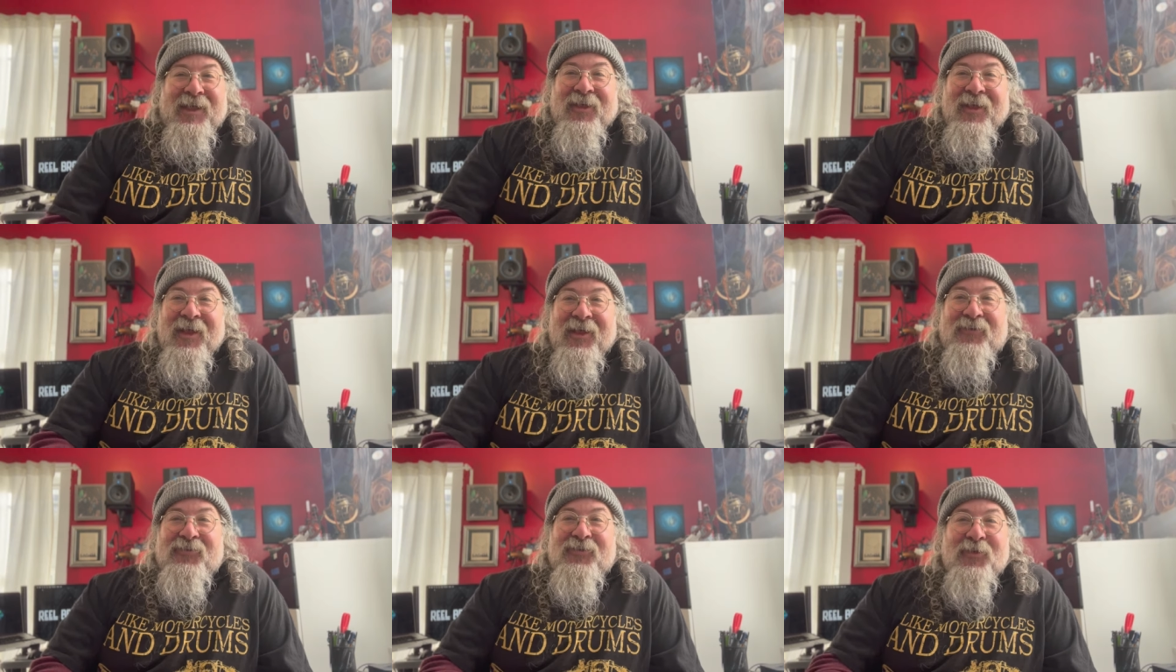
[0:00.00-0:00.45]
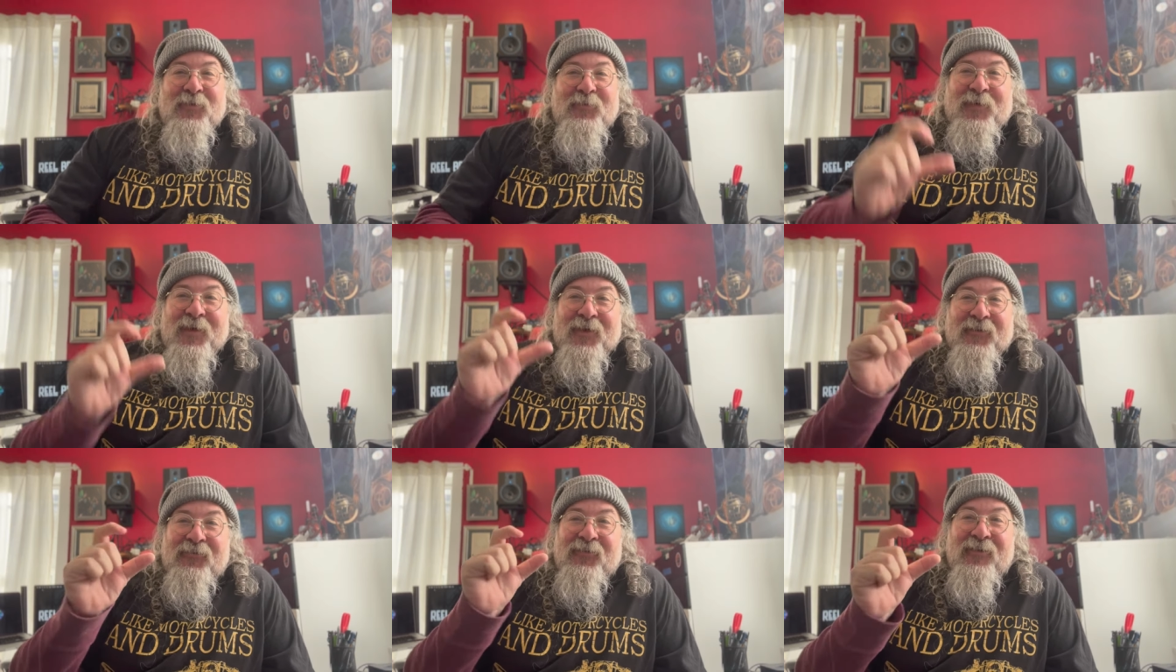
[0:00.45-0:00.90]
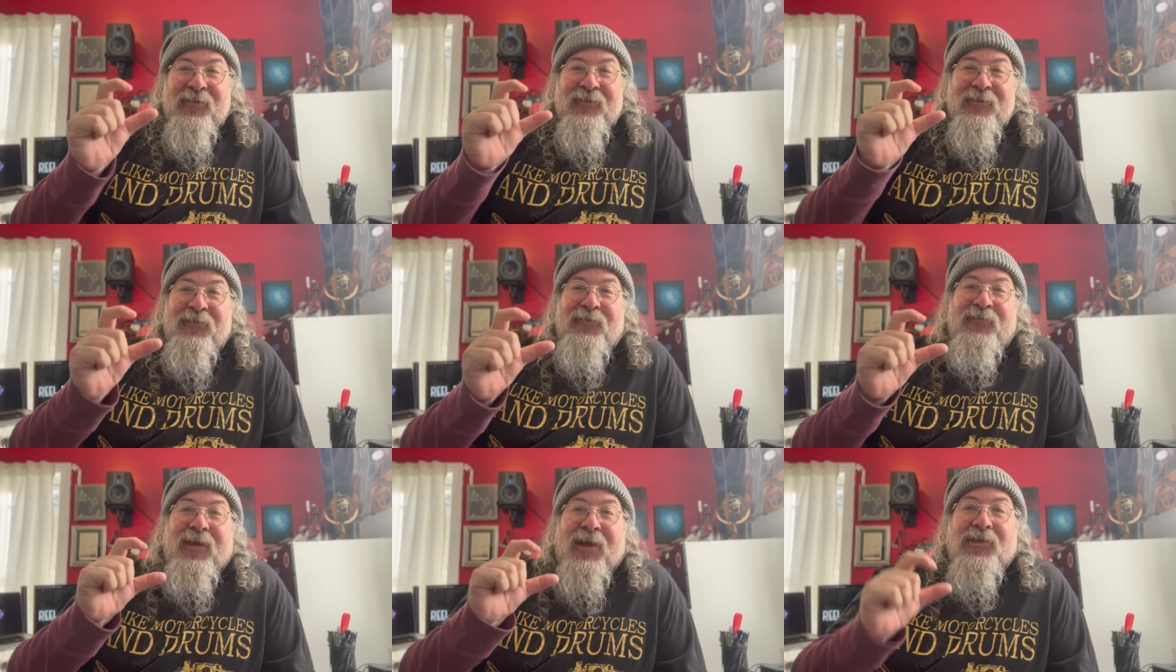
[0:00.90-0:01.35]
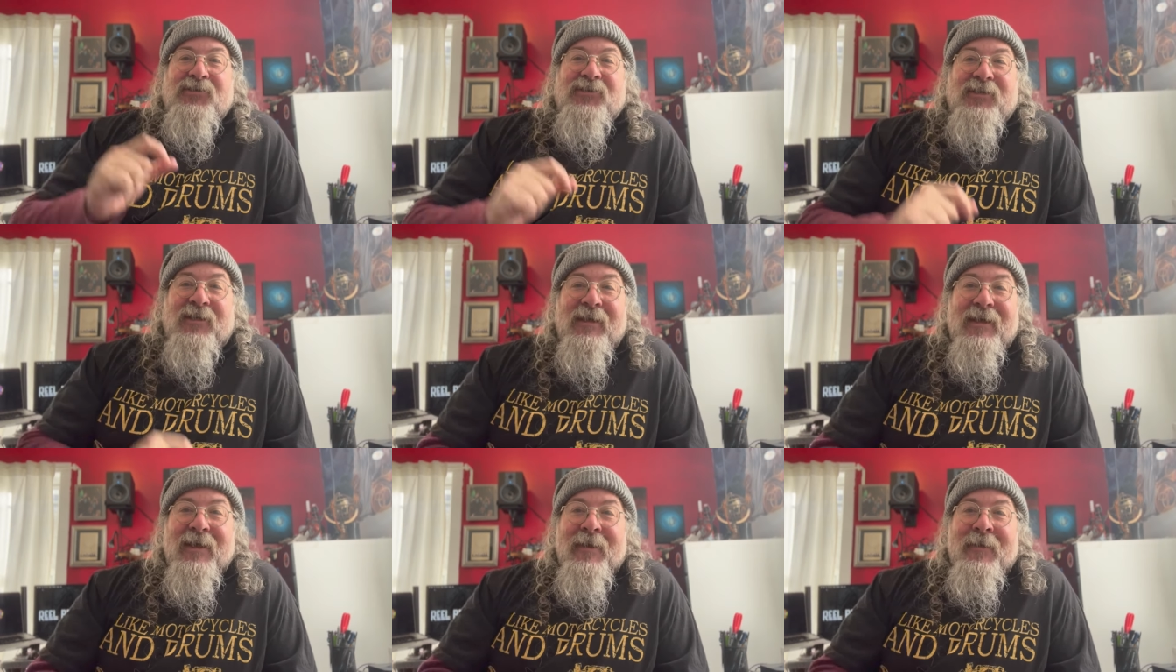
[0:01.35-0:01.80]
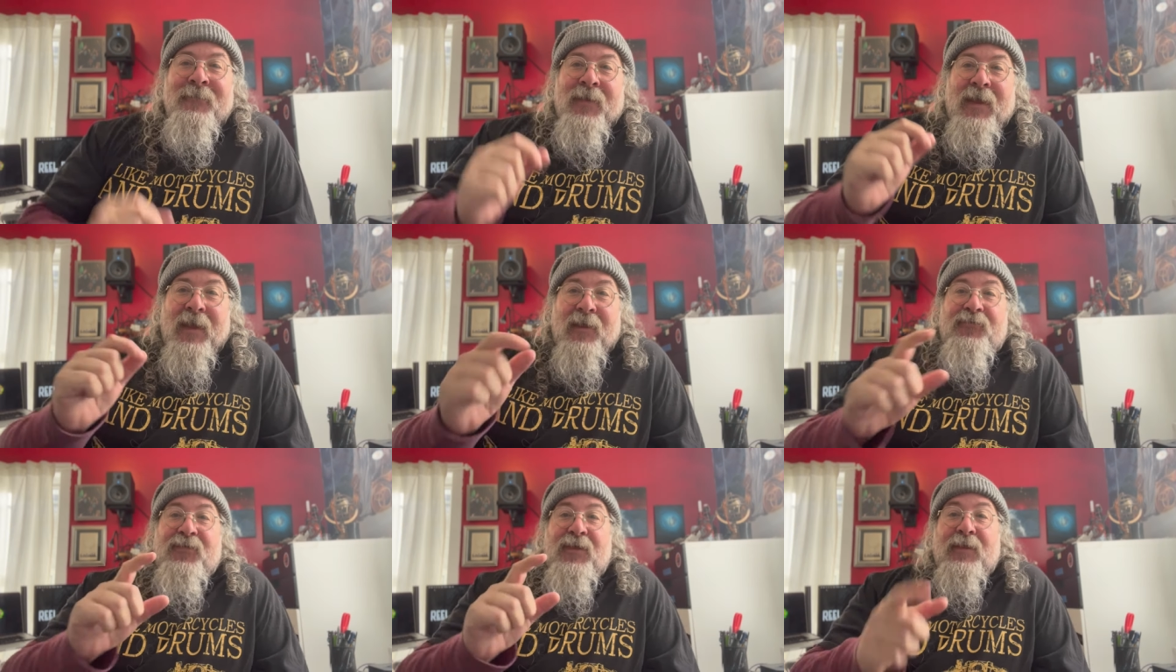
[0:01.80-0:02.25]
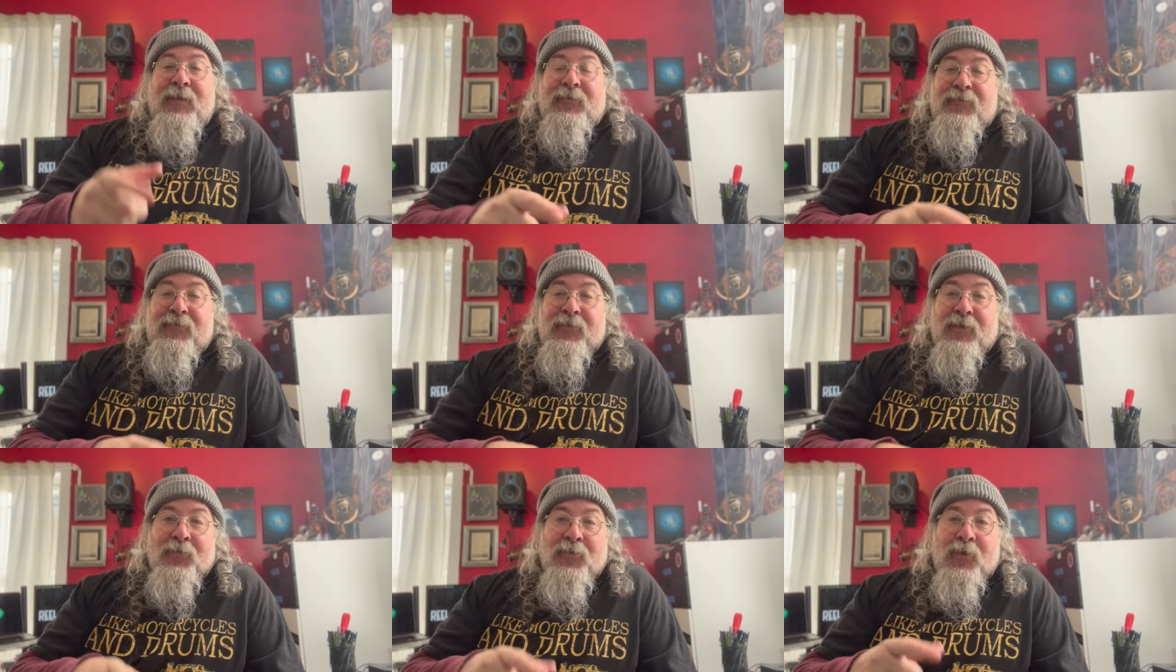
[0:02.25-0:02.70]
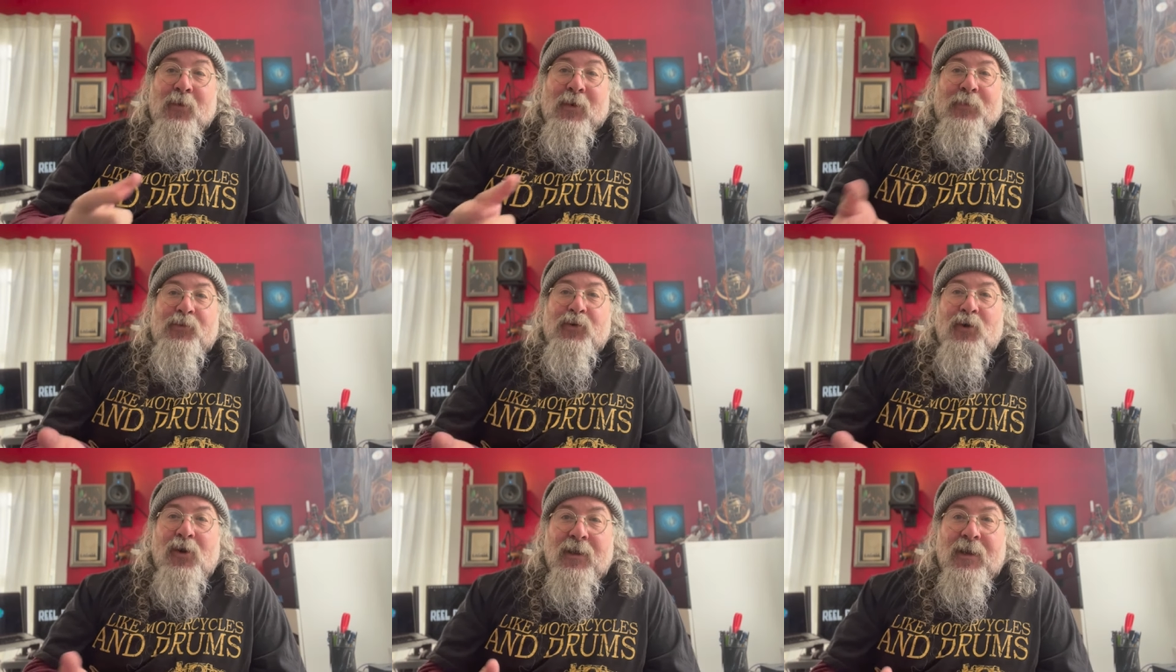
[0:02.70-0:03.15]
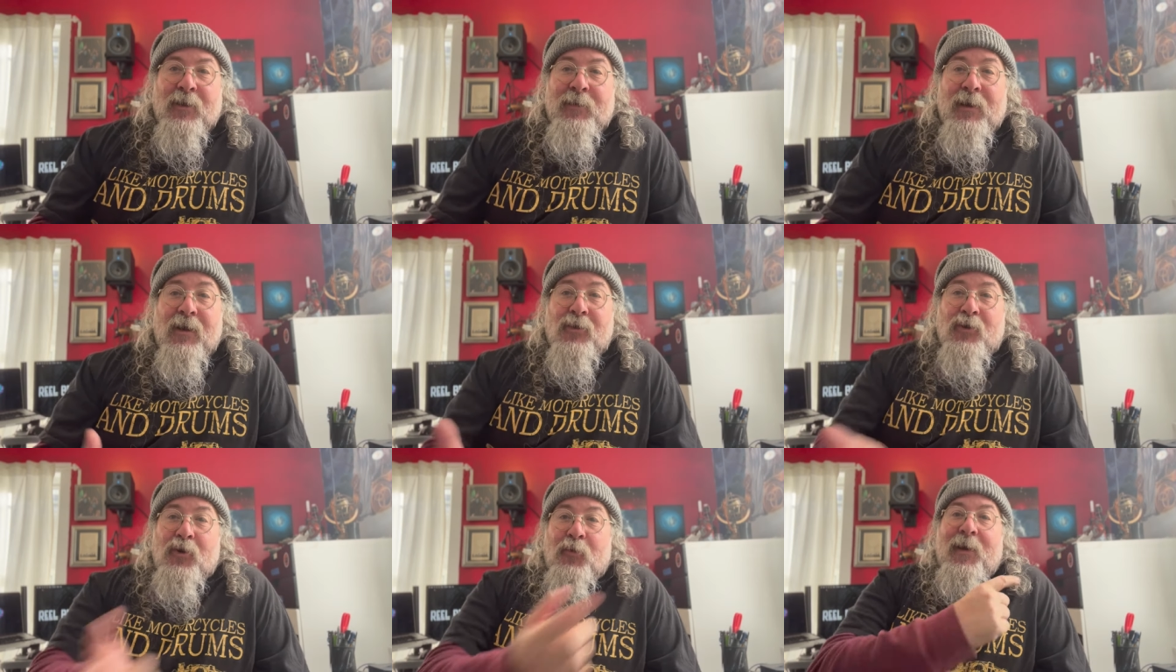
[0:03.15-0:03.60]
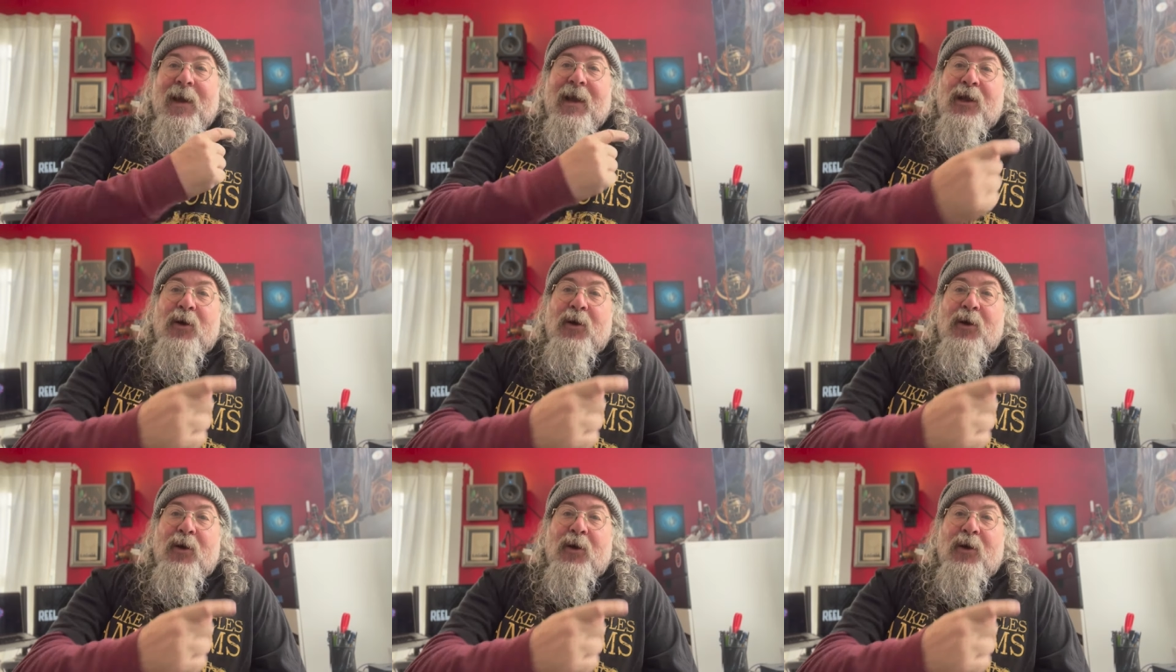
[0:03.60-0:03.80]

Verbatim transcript: it's the best little invention. If you, if you don't know what I'm talking about, go back